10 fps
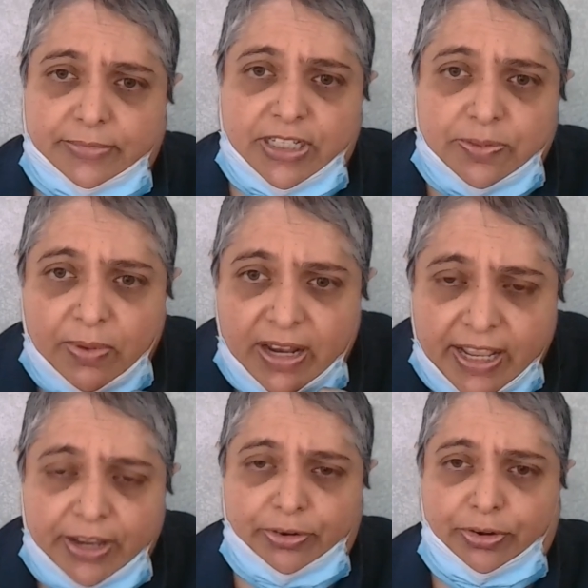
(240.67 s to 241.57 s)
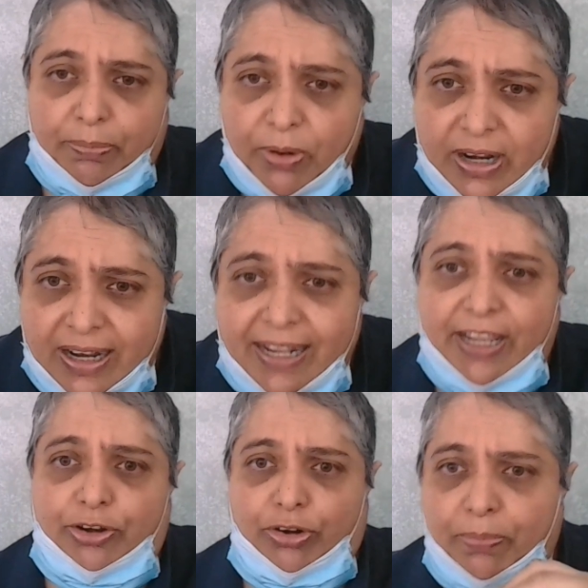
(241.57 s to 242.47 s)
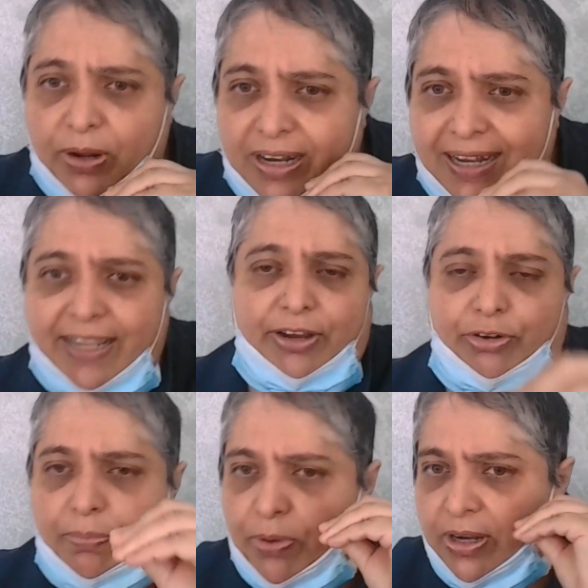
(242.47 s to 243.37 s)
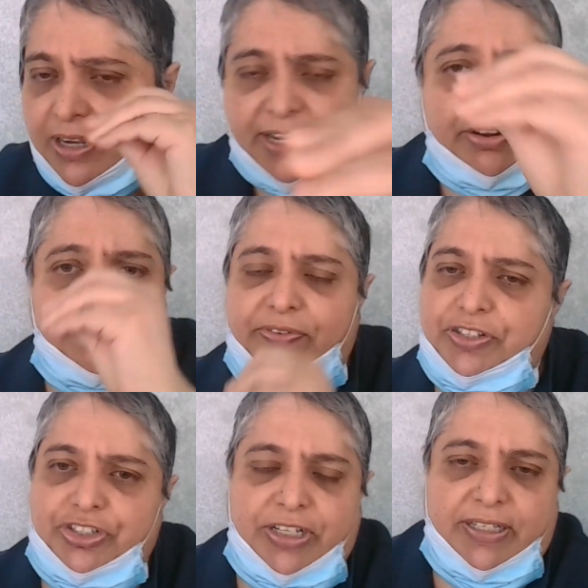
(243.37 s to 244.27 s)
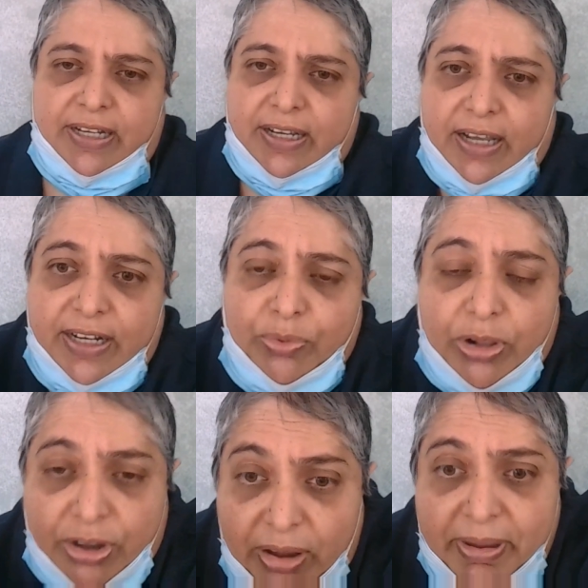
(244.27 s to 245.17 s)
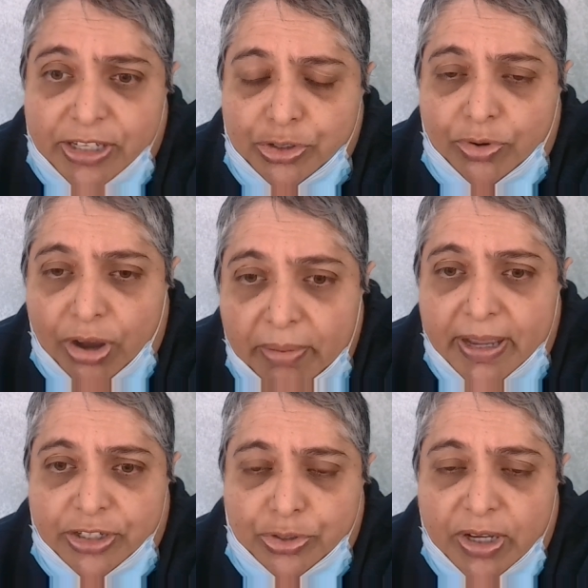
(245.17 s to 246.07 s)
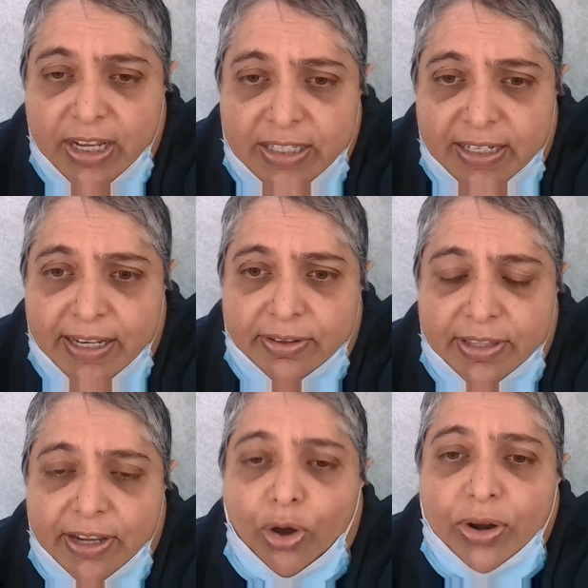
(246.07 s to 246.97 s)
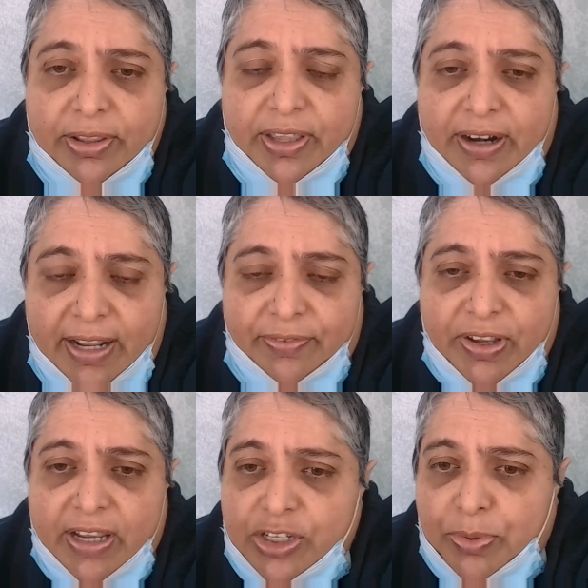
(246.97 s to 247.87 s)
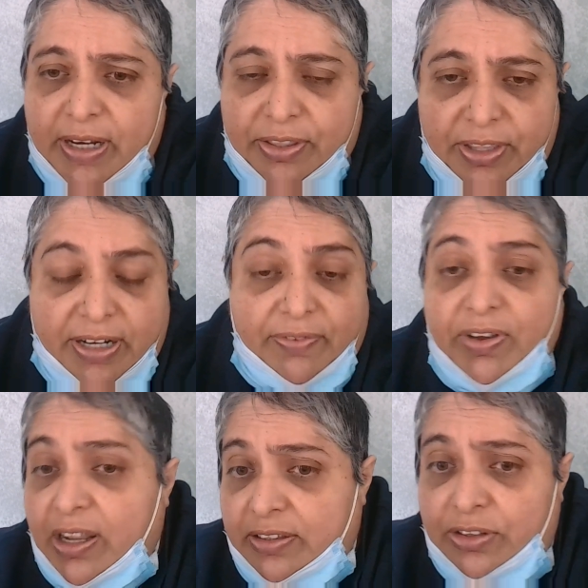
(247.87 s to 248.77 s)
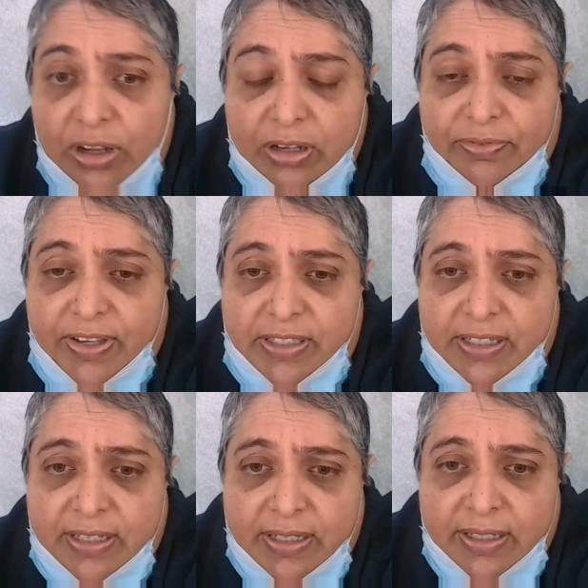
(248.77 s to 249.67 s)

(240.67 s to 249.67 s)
There's layer upon layer upon layer upon layer of this shit. And they will come at you, till the only thing left is when they think they've gotten all of it.